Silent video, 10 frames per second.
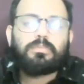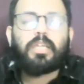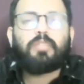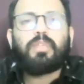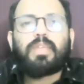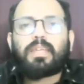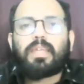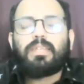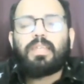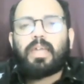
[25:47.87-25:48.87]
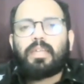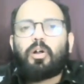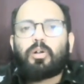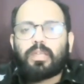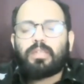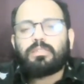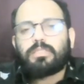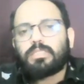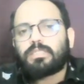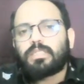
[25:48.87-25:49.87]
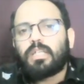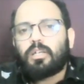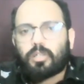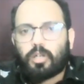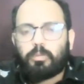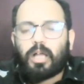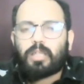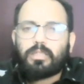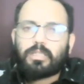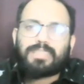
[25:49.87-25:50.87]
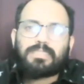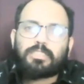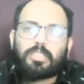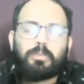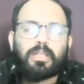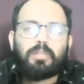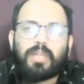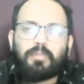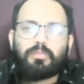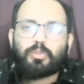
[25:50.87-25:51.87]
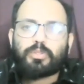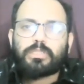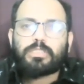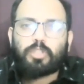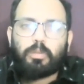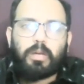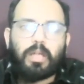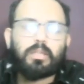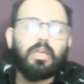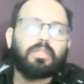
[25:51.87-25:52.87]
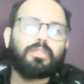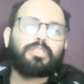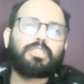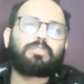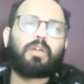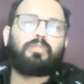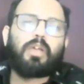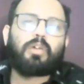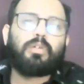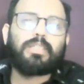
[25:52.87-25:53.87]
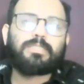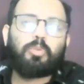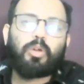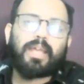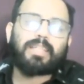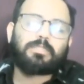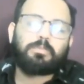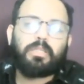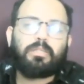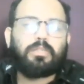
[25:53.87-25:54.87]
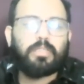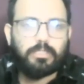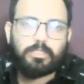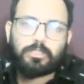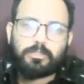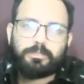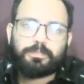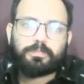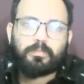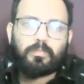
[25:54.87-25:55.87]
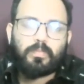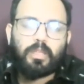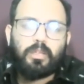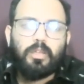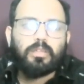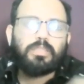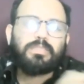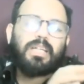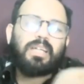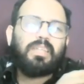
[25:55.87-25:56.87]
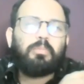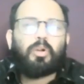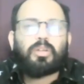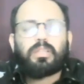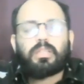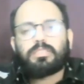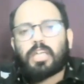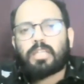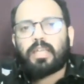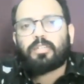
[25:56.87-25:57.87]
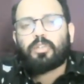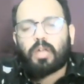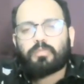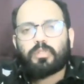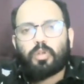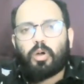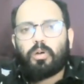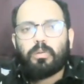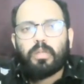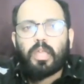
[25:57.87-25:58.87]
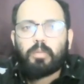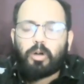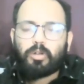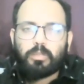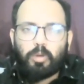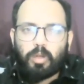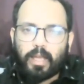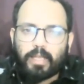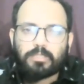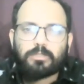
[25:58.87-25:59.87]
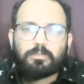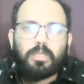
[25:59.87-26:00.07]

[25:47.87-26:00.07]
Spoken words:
then we can get the idea okay this is cobalt the transition metal we have used this cobalt this is what we are calling as borax bead test these are the important things that you have to know about the borax